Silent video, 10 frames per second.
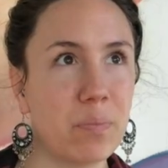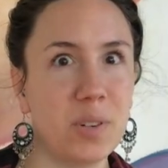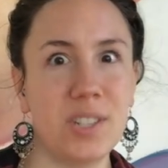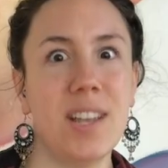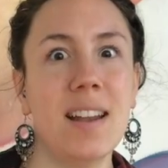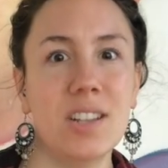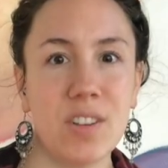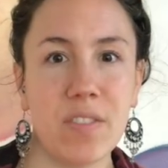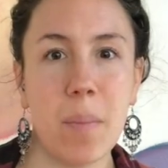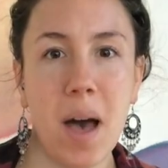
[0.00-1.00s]
percentage
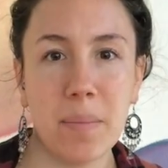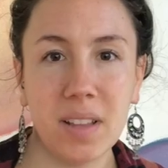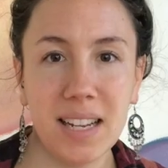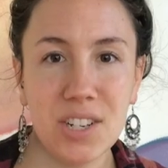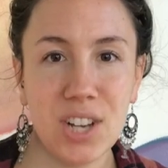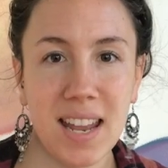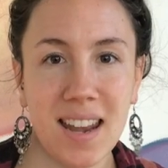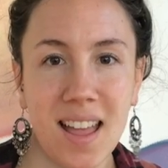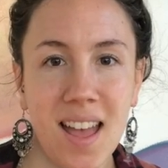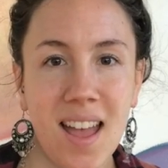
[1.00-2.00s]
of the population
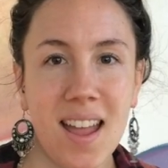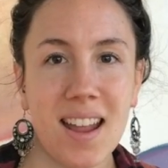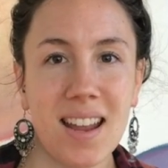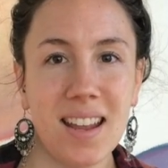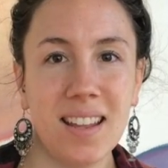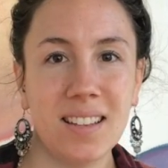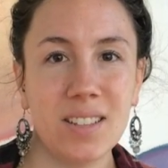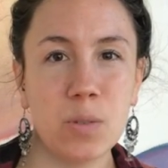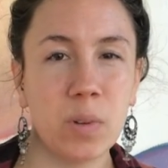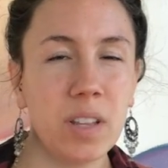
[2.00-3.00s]

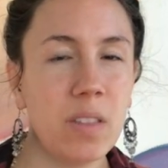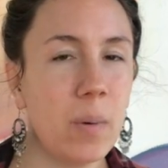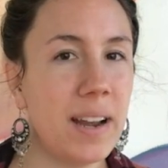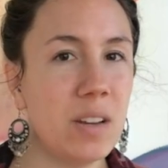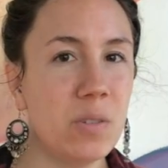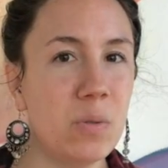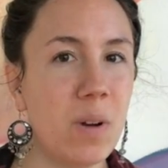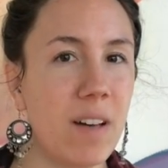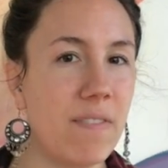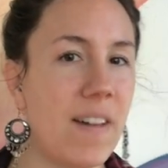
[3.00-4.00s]
is really the way to
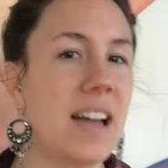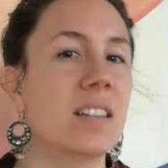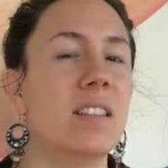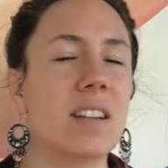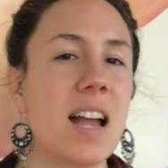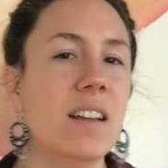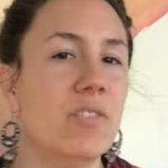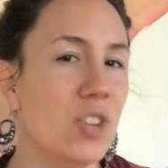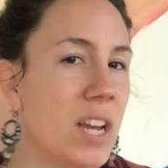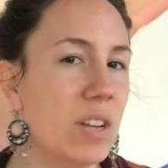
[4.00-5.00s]
affect the kind
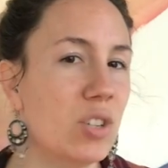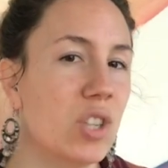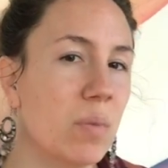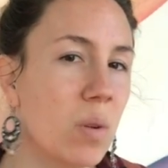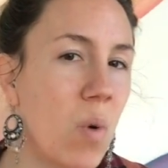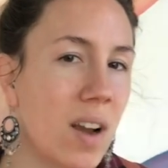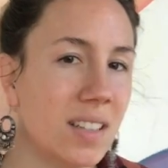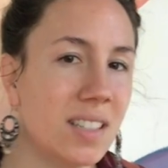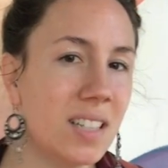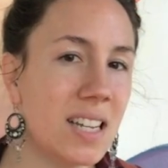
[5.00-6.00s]
of change that we want
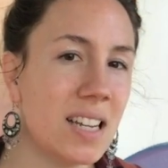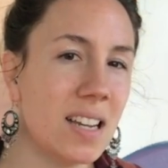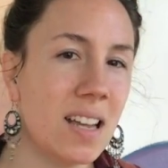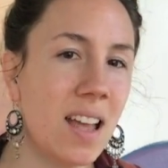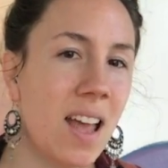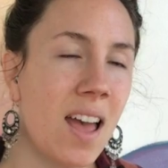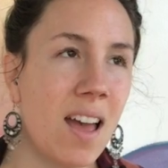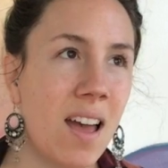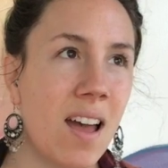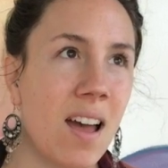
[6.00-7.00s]
to see.
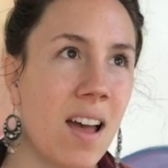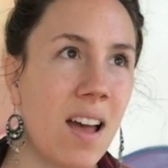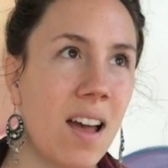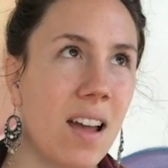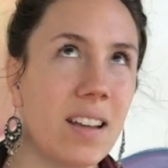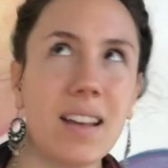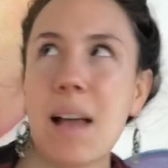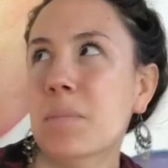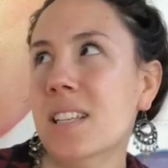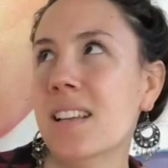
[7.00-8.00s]

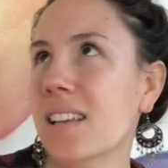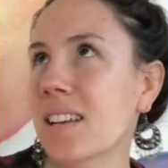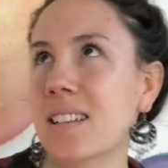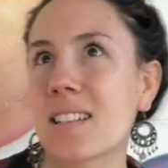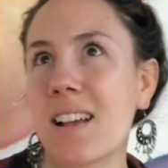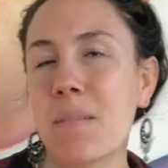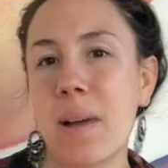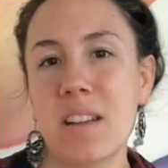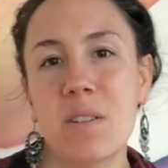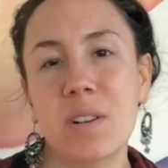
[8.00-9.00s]
I'm sitting here today in
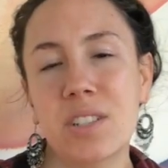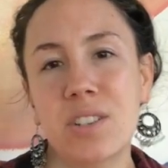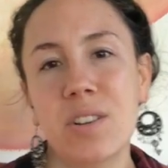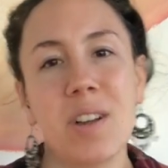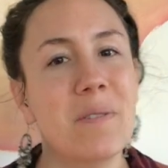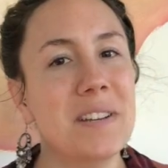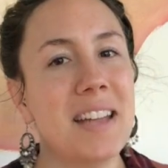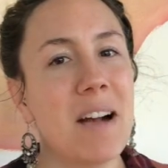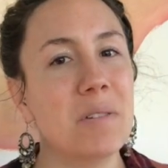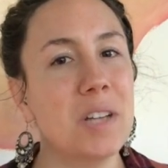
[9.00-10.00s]
my yoga studio in
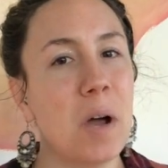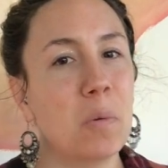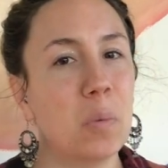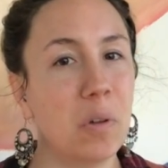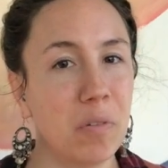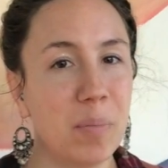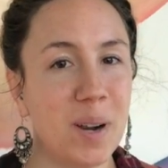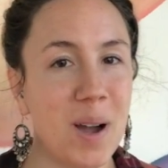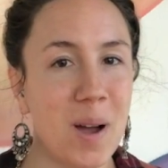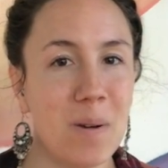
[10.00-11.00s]
downtown
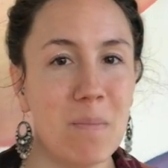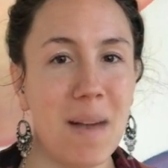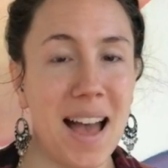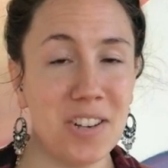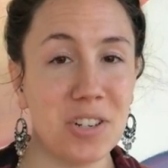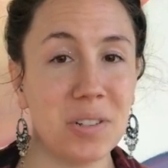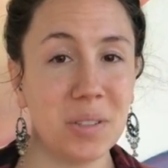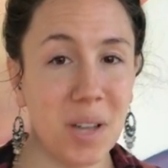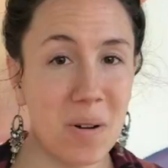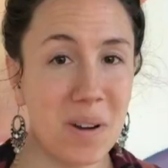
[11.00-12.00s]
Wolfboro,
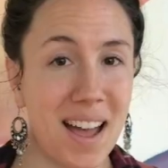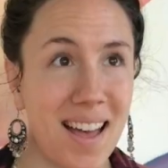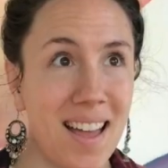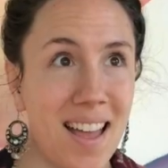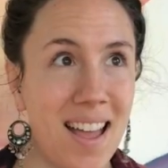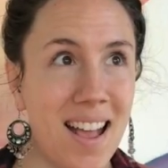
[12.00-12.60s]
Magical Yoga,